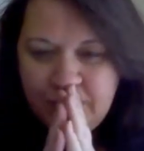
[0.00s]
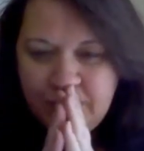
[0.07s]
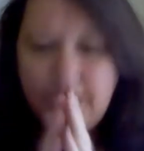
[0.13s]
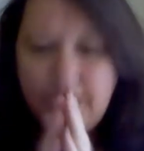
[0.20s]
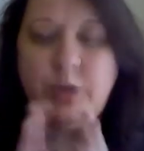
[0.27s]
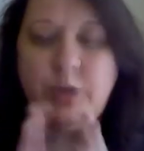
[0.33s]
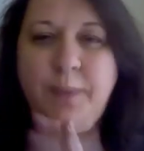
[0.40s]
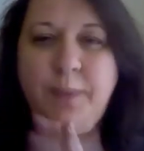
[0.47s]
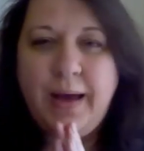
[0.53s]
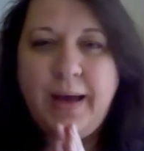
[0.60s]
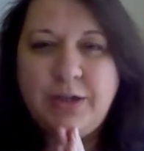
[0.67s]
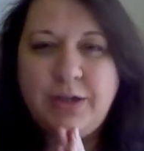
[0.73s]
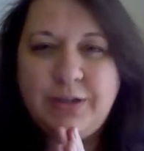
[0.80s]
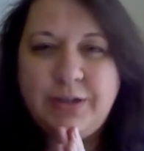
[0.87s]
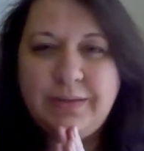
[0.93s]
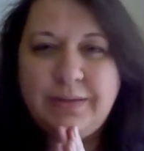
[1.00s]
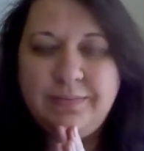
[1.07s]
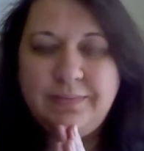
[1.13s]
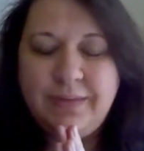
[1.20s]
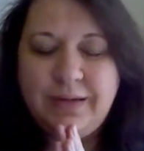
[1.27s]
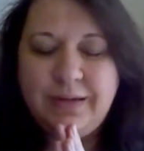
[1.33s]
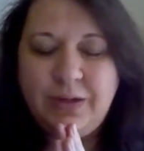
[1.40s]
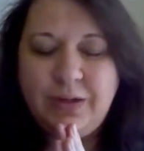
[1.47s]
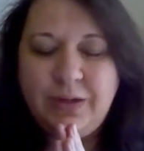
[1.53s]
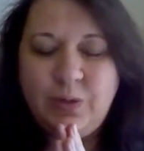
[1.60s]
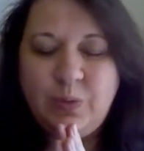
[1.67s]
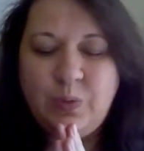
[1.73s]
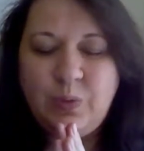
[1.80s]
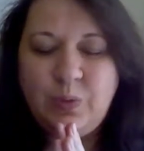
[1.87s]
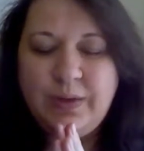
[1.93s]
your passion.
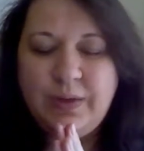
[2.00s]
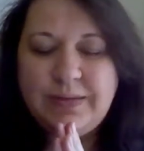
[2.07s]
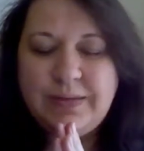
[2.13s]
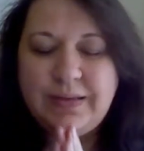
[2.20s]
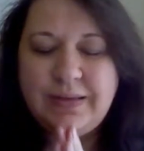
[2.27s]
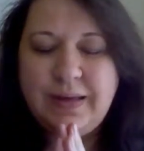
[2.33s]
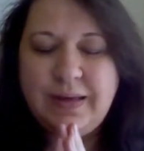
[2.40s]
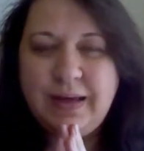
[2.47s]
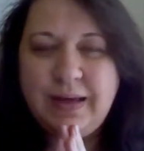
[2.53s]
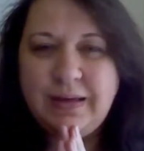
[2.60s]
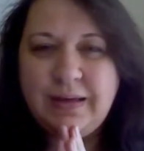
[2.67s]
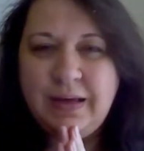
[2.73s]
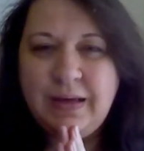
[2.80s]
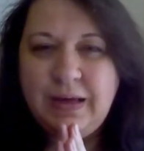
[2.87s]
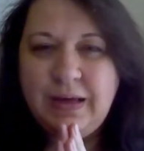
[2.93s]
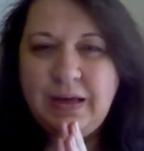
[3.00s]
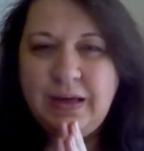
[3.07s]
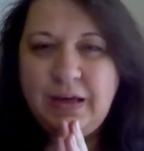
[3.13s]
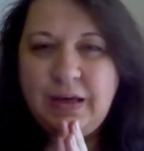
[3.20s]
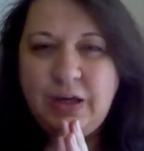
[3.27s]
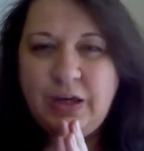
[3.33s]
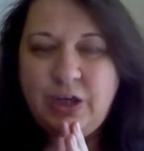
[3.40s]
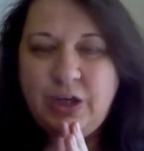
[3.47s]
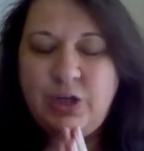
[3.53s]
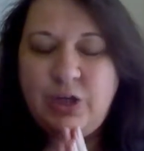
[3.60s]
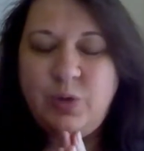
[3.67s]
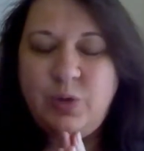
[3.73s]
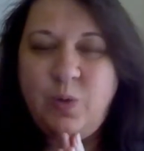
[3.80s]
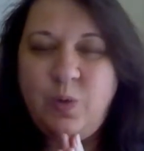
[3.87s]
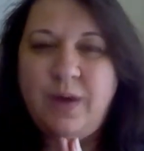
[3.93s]
What is it that
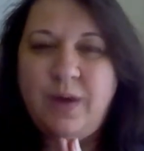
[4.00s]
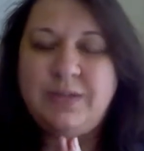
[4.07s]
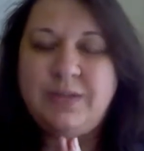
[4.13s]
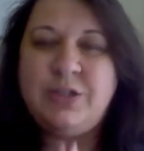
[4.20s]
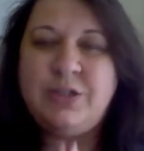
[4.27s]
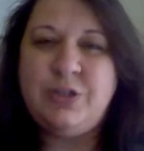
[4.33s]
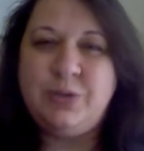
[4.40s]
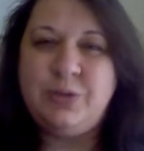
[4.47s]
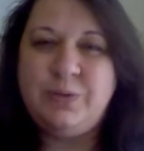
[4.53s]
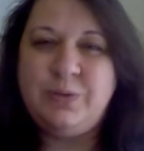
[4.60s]
you want to do?